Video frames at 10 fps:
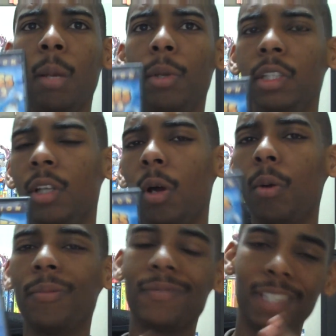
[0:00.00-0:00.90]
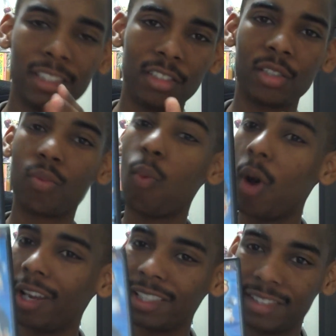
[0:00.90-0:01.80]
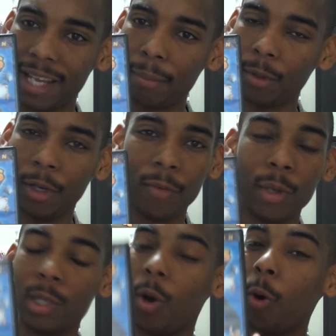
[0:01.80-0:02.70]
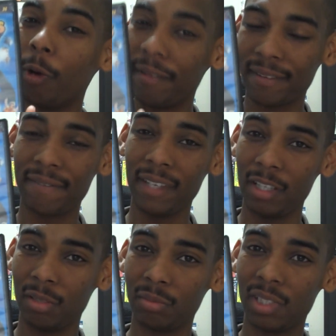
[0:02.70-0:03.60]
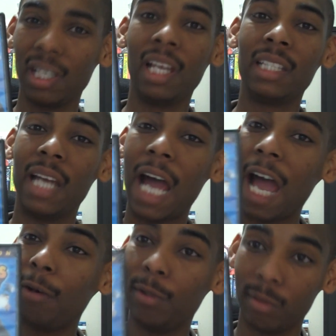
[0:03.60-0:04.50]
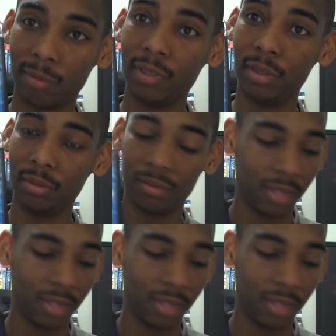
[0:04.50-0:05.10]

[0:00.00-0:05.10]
But you know, this is just one example of one of the horrific films that I will review.